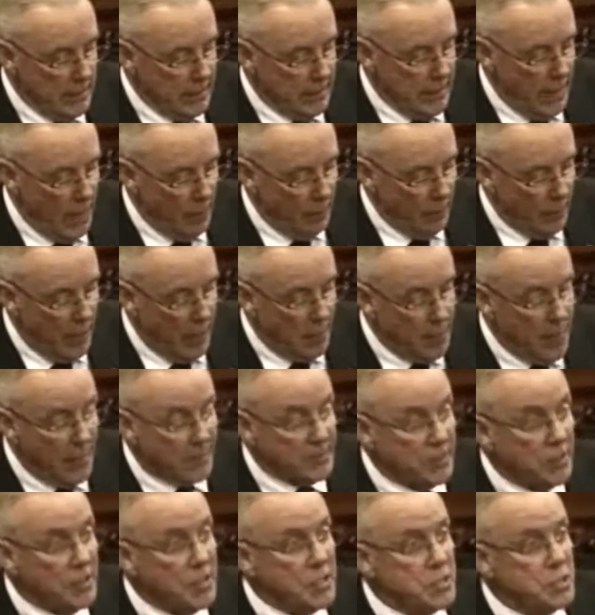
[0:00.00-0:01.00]
Now we go
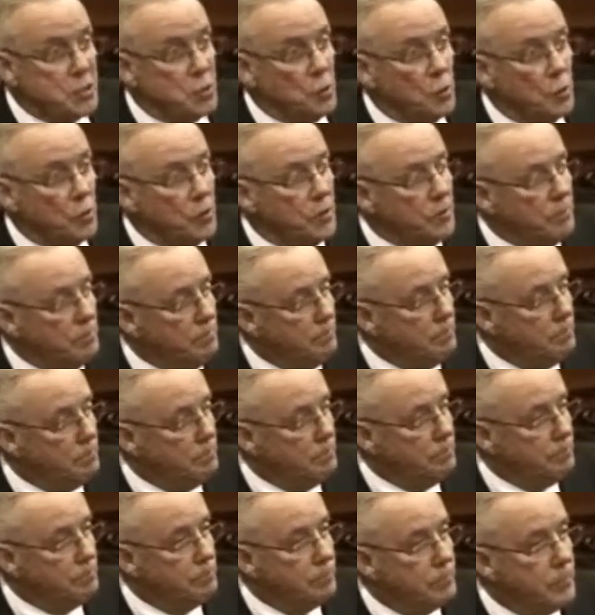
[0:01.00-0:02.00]
back to discord,
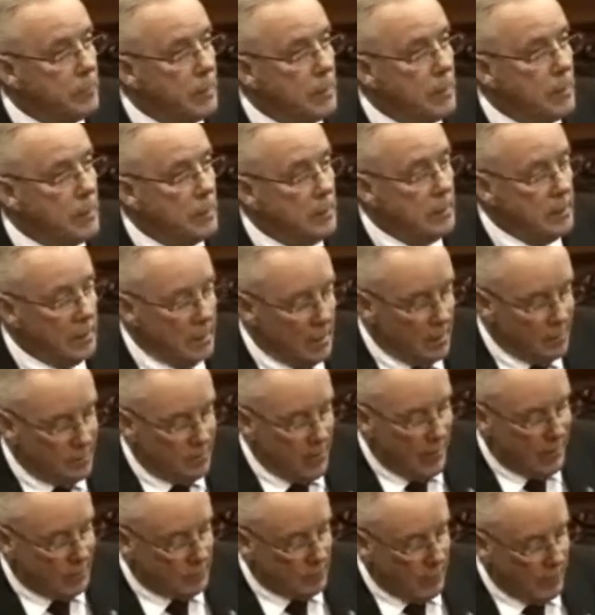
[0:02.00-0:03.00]
a
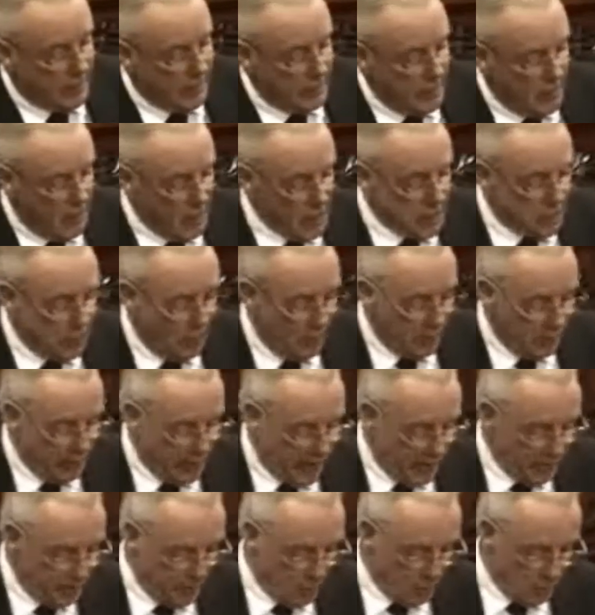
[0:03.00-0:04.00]
fact recognised by the
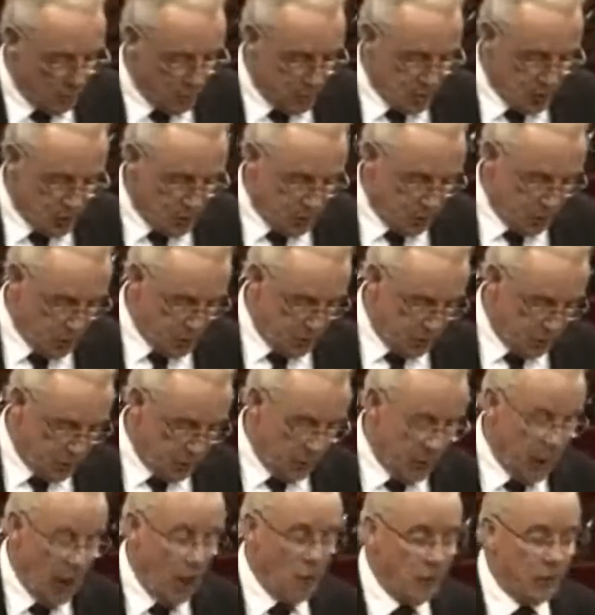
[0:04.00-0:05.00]
government, which is pushing
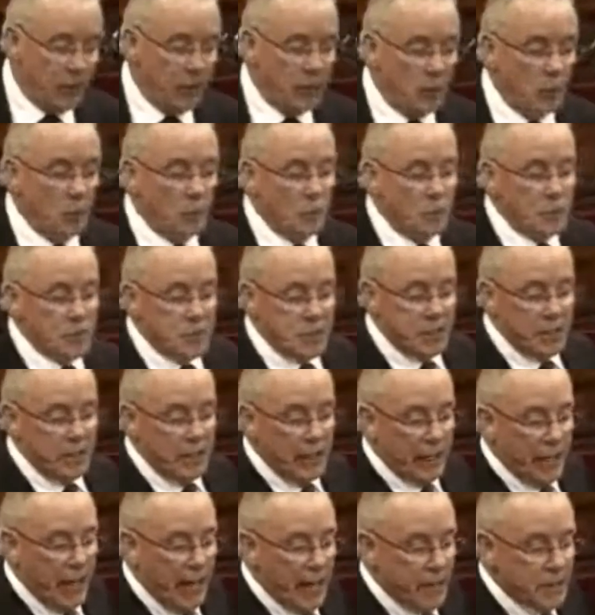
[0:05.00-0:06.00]
draconian
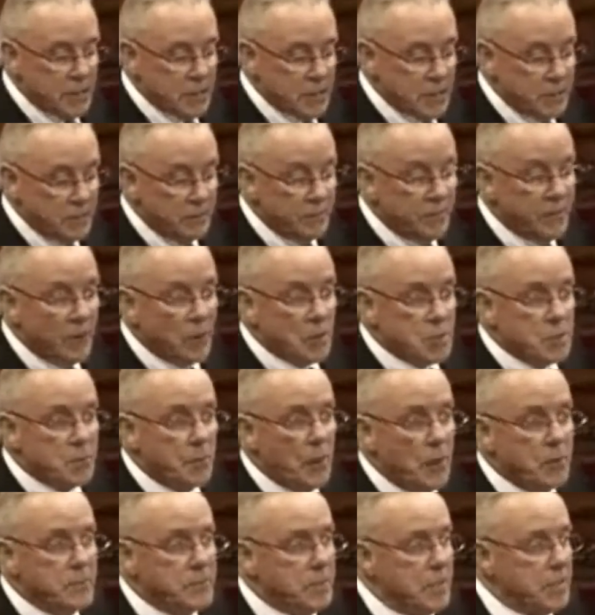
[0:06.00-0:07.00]
laws against
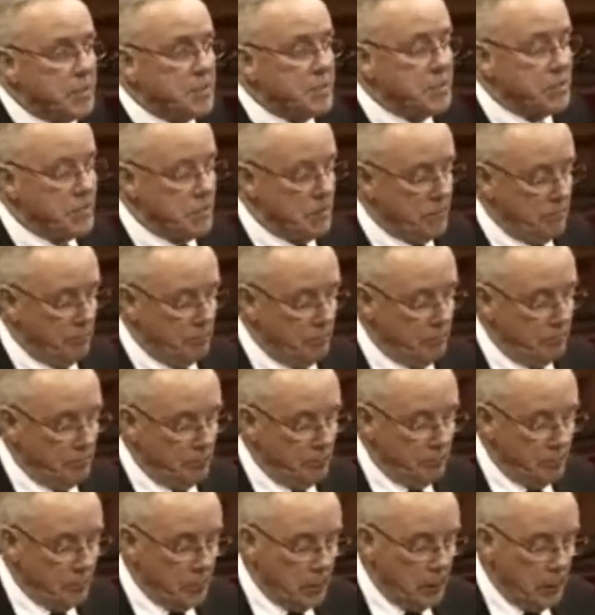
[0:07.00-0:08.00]
forest protests.
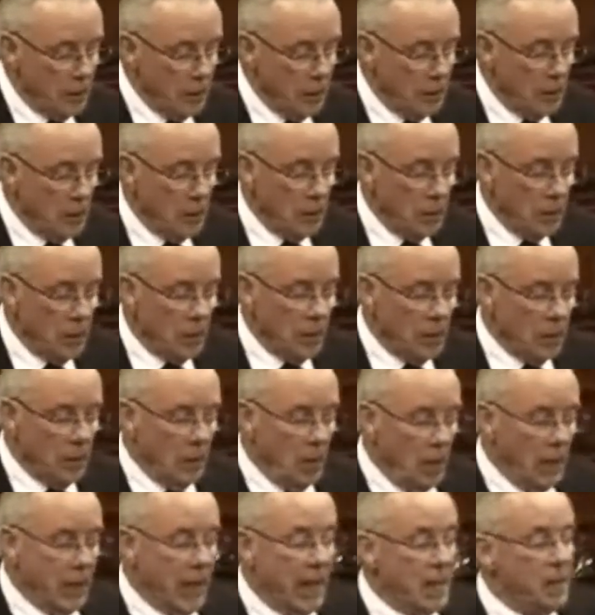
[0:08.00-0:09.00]

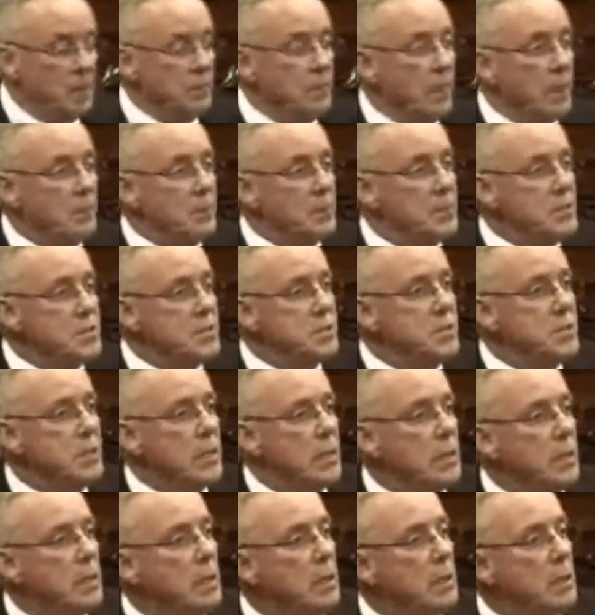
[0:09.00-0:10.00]
Like other
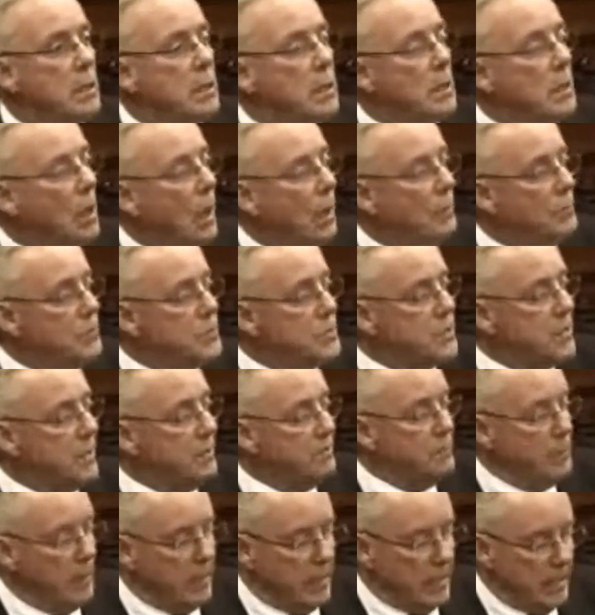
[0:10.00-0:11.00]
members, I
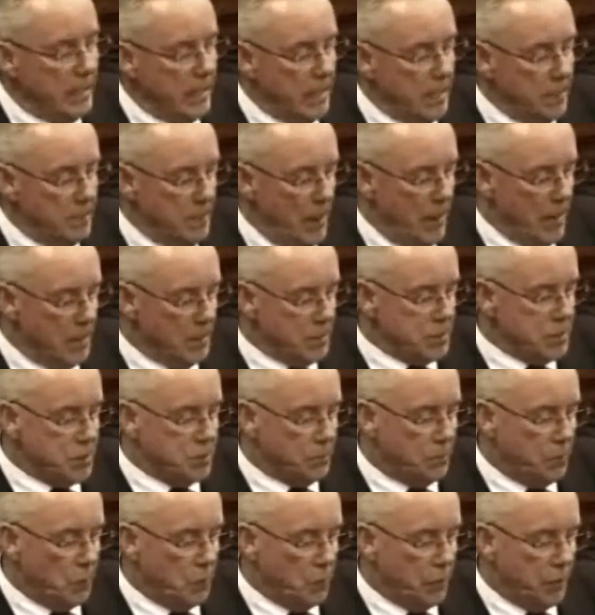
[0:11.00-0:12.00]
received many emails
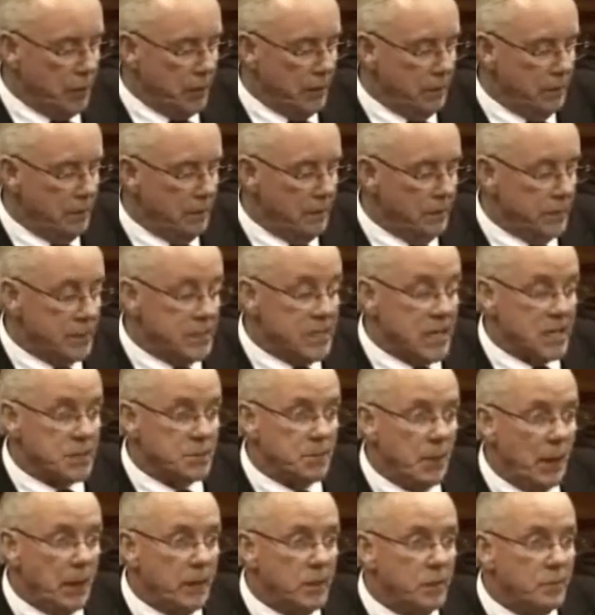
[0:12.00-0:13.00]
supporting the
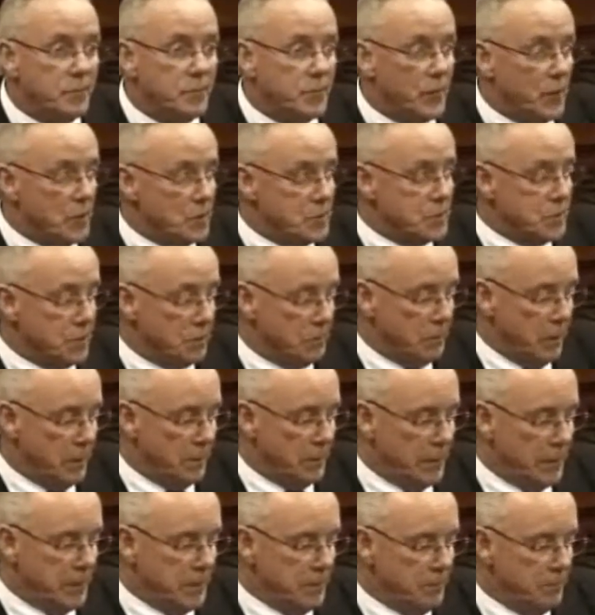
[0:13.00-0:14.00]
Tasmanian Forest
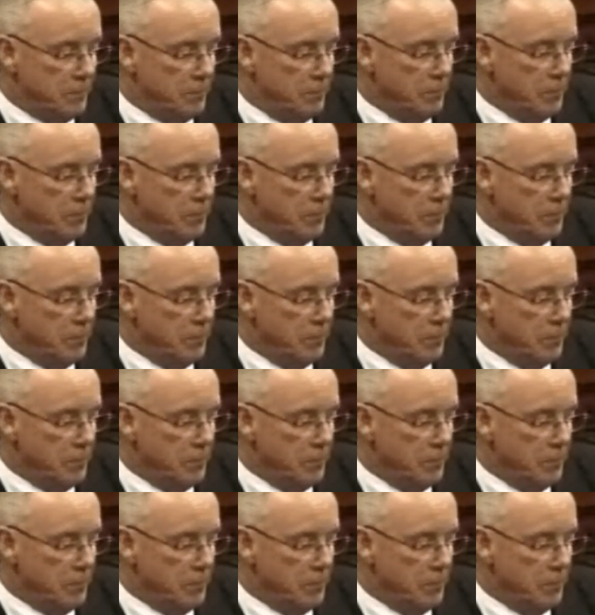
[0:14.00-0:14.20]
Agreement.